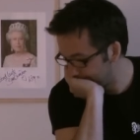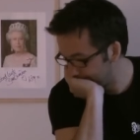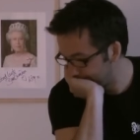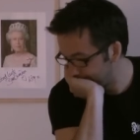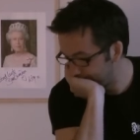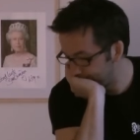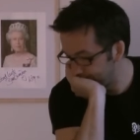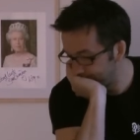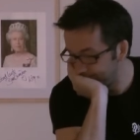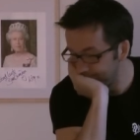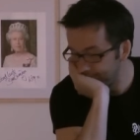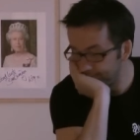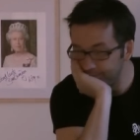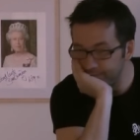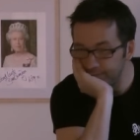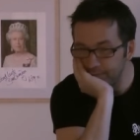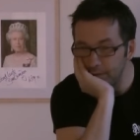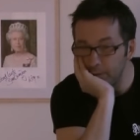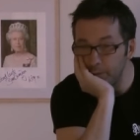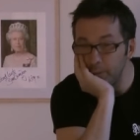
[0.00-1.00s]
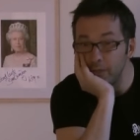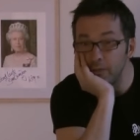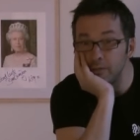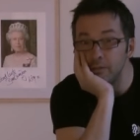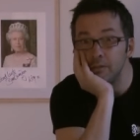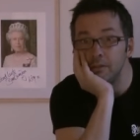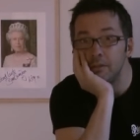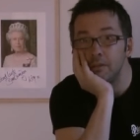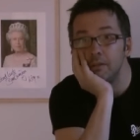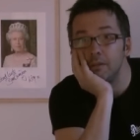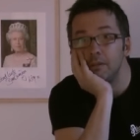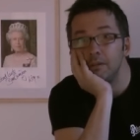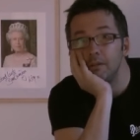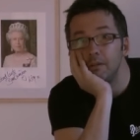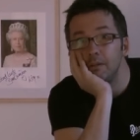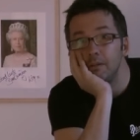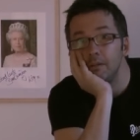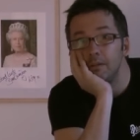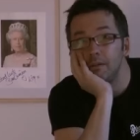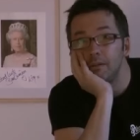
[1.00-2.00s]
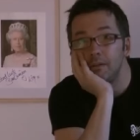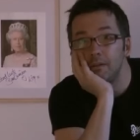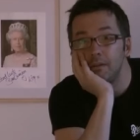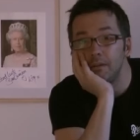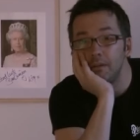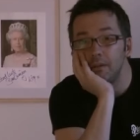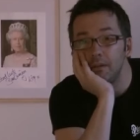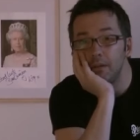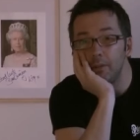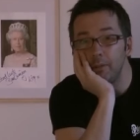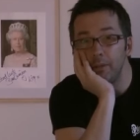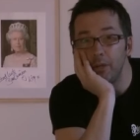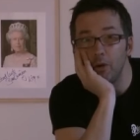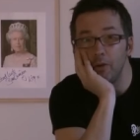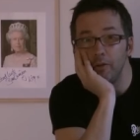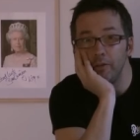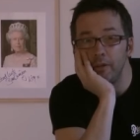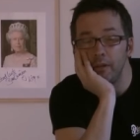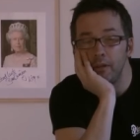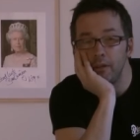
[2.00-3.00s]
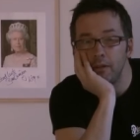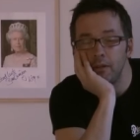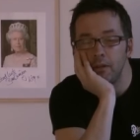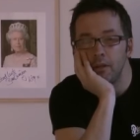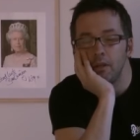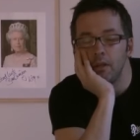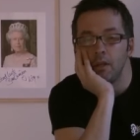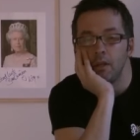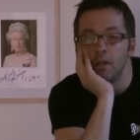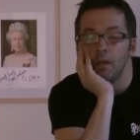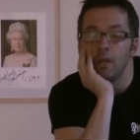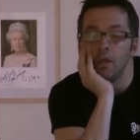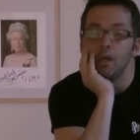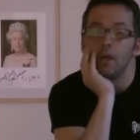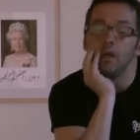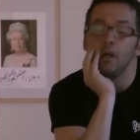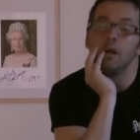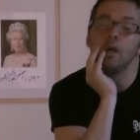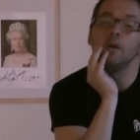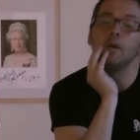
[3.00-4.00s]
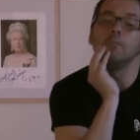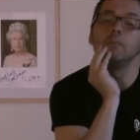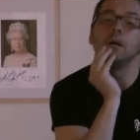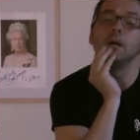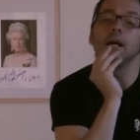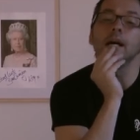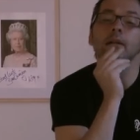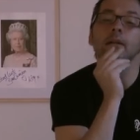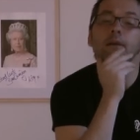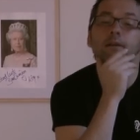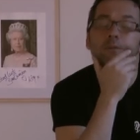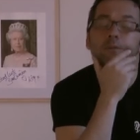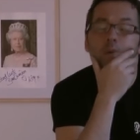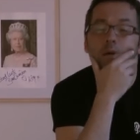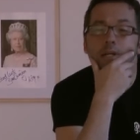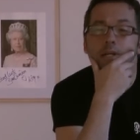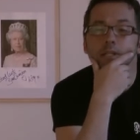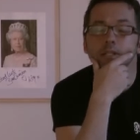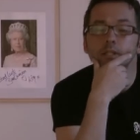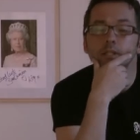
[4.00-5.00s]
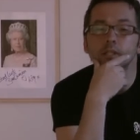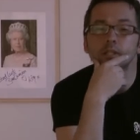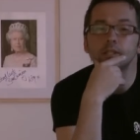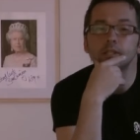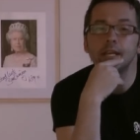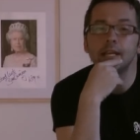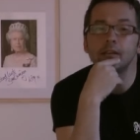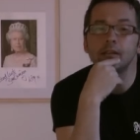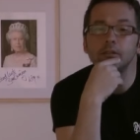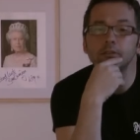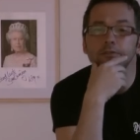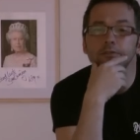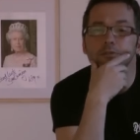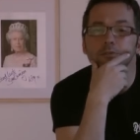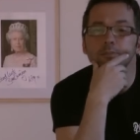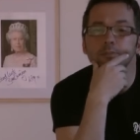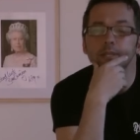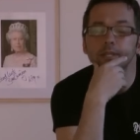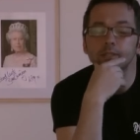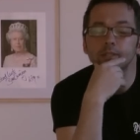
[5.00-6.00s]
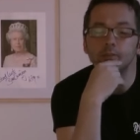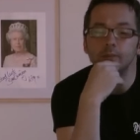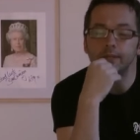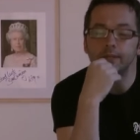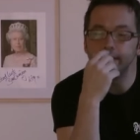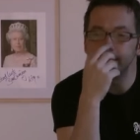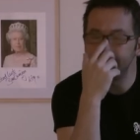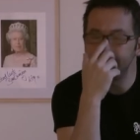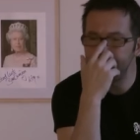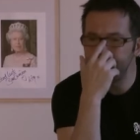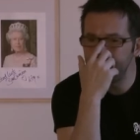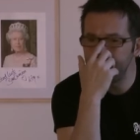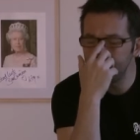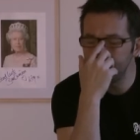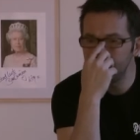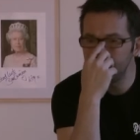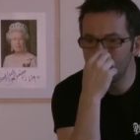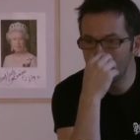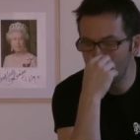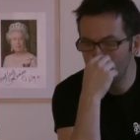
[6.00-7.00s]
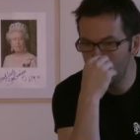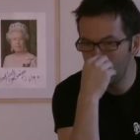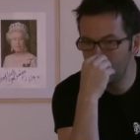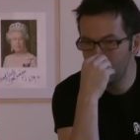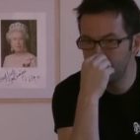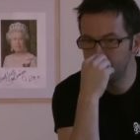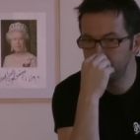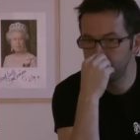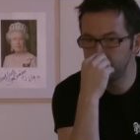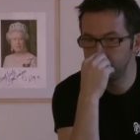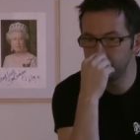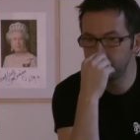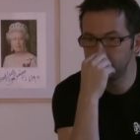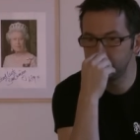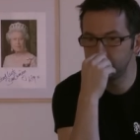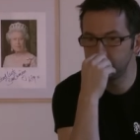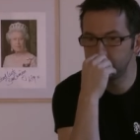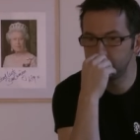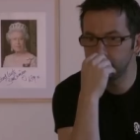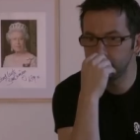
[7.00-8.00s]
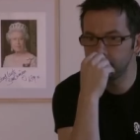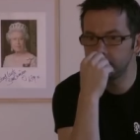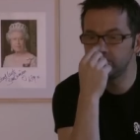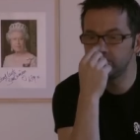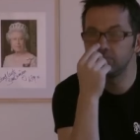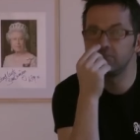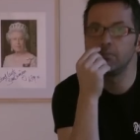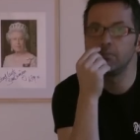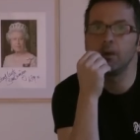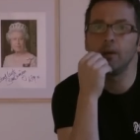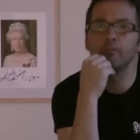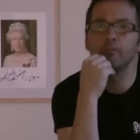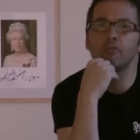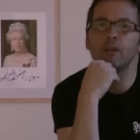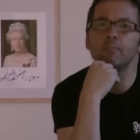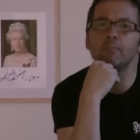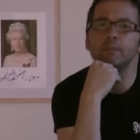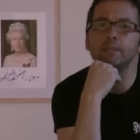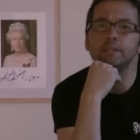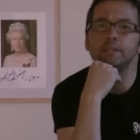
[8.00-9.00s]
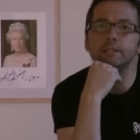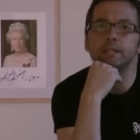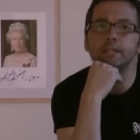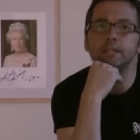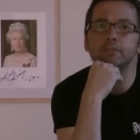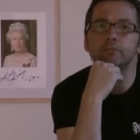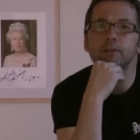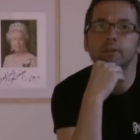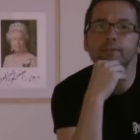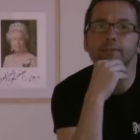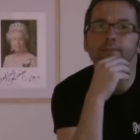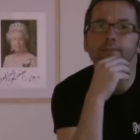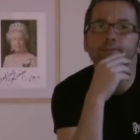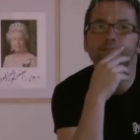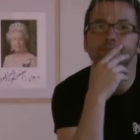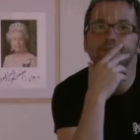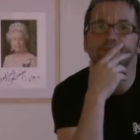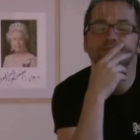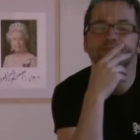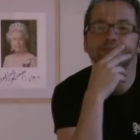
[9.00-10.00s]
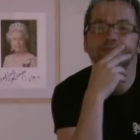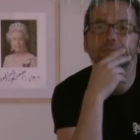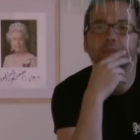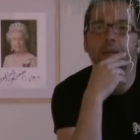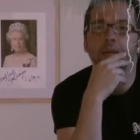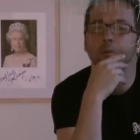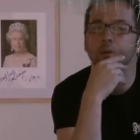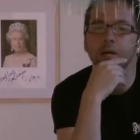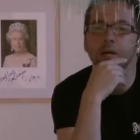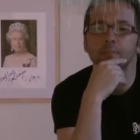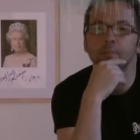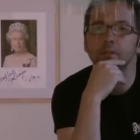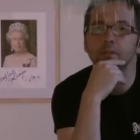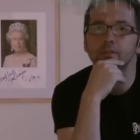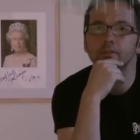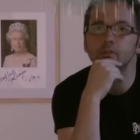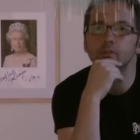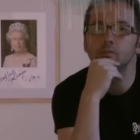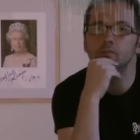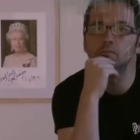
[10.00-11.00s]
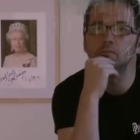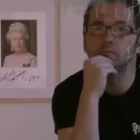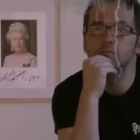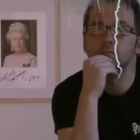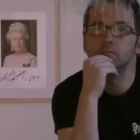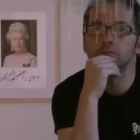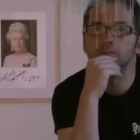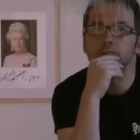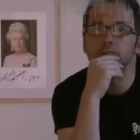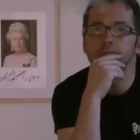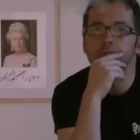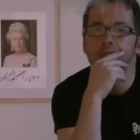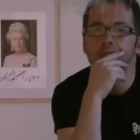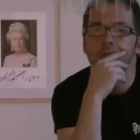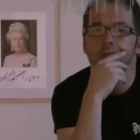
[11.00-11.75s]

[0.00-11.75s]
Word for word: Always look on the light side of life. Hello everyone, Darren from Beer Sweden here. Um, if life seems jolly rotten, there's so many What was it?